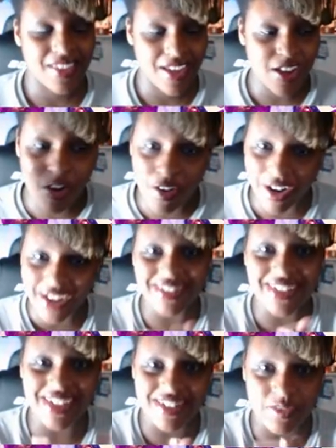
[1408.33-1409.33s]

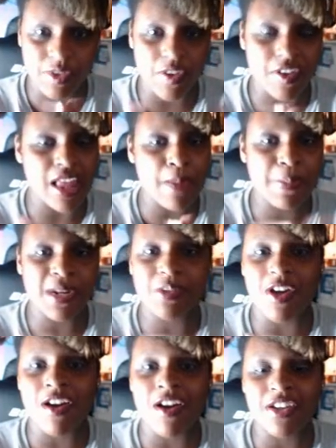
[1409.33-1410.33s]
Congratulations. We're going to clap it up
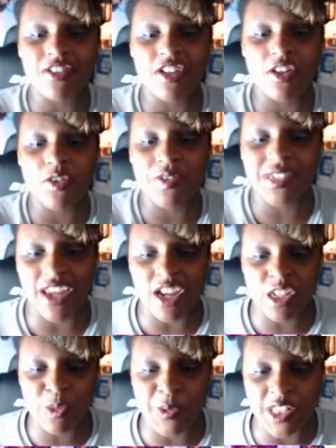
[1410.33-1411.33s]
to RNG, who is an
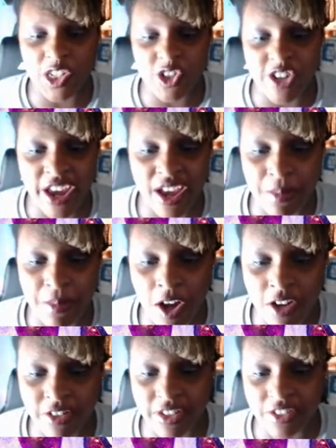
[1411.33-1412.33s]
expert in the chat. I'm
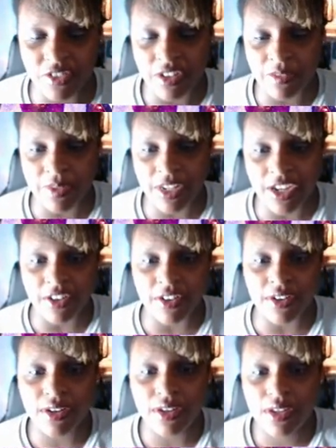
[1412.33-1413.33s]
honored that you're even
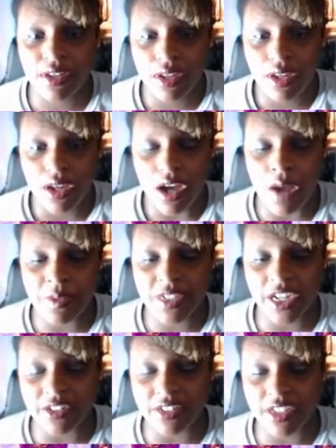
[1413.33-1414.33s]
here. I'm
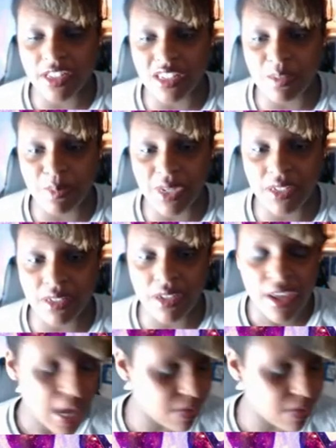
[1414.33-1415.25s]
scared to hit this button.